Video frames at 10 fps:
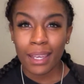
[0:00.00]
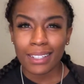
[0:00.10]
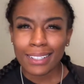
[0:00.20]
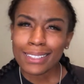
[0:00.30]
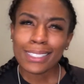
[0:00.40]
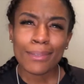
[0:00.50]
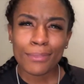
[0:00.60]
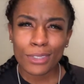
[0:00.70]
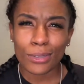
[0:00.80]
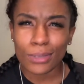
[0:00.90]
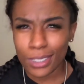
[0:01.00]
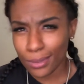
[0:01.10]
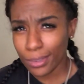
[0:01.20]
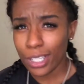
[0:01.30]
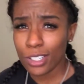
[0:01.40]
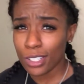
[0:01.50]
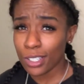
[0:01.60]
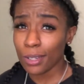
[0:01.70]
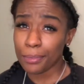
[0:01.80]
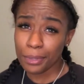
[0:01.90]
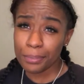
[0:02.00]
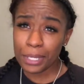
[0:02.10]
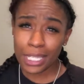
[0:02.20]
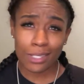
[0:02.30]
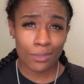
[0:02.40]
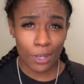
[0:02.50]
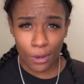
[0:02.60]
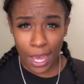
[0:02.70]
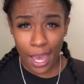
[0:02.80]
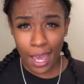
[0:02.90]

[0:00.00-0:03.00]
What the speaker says: get something new to the relationship, because you know,